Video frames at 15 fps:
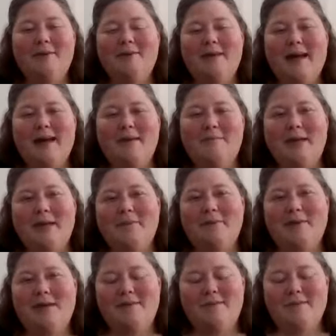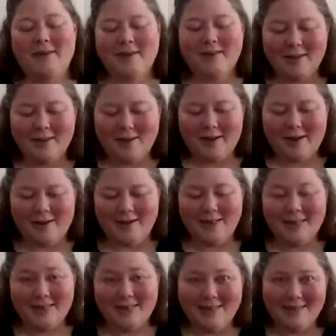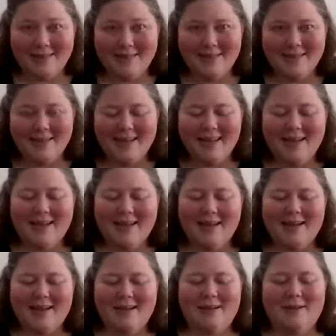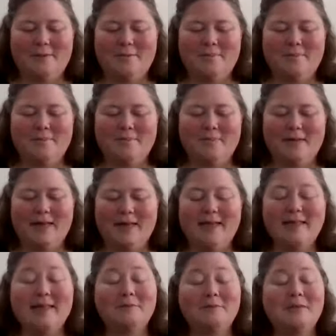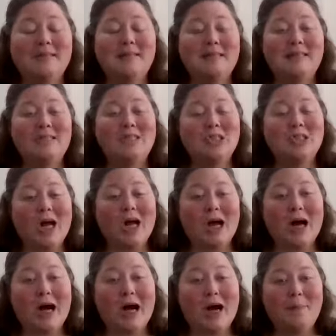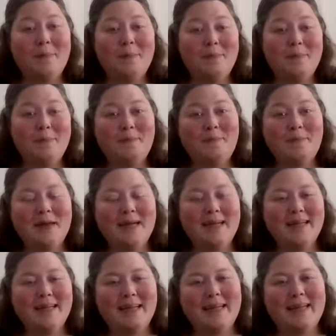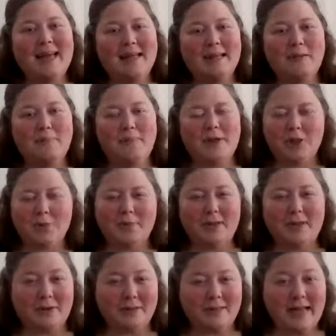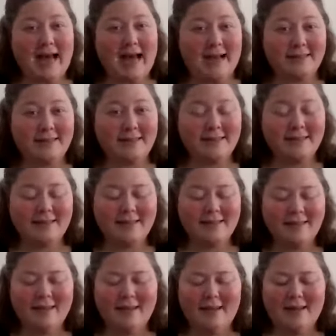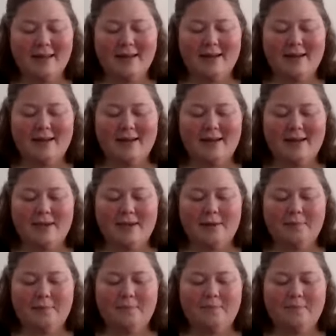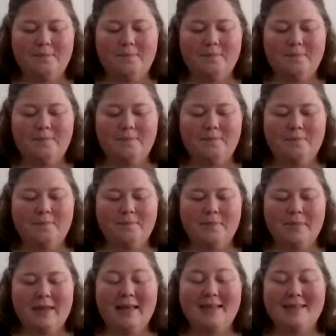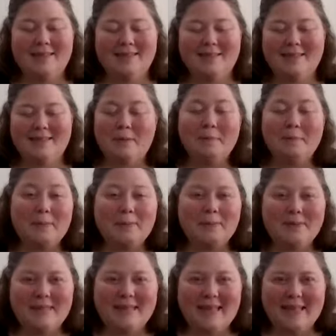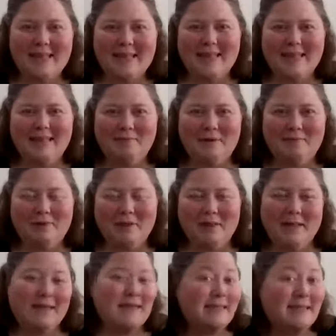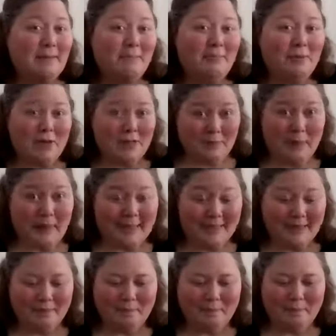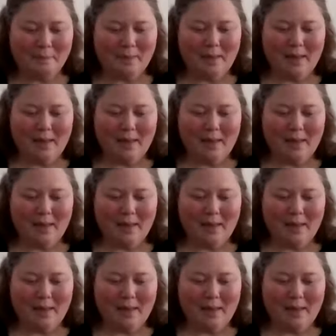He would be able to have a clear conscience. He lost his job, but he gained a much bigger task. Some people would say that he left everything except for his pen.